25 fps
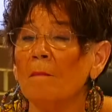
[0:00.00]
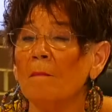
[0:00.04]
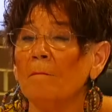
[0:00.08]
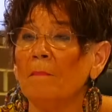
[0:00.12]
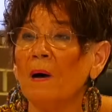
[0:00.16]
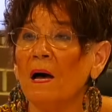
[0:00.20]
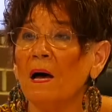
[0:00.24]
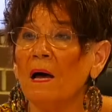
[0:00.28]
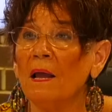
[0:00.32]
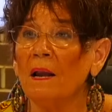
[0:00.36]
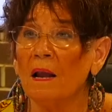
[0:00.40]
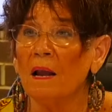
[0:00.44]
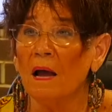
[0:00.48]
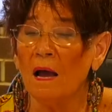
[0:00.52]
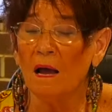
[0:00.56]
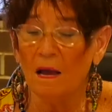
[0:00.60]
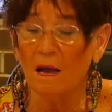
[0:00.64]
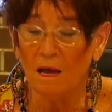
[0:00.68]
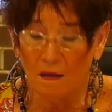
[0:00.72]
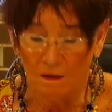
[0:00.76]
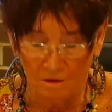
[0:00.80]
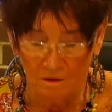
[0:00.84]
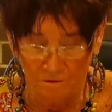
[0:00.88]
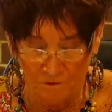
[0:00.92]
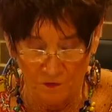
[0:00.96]
but
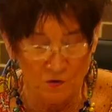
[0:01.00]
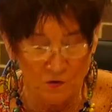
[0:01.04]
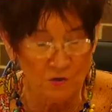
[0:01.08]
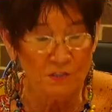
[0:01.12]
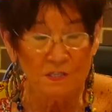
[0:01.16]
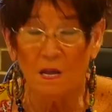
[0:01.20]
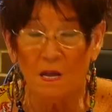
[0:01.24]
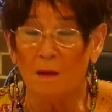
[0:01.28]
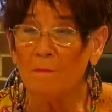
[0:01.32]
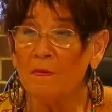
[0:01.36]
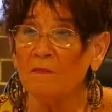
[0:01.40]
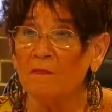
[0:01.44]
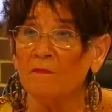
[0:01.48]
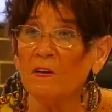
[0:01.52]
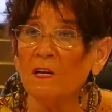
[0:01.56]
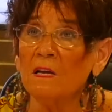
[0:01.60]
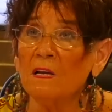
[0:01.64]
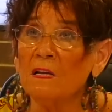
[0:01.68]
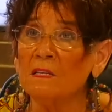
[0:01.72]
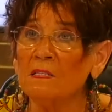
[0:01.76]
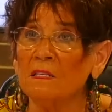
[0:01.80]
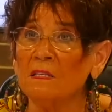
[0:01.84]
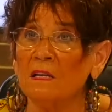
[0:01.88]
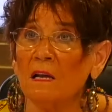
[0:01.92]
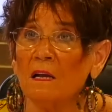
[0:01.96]
for some of
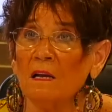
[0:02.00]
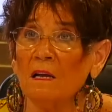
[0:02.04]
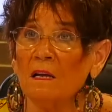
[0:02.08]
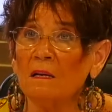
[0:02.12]
us,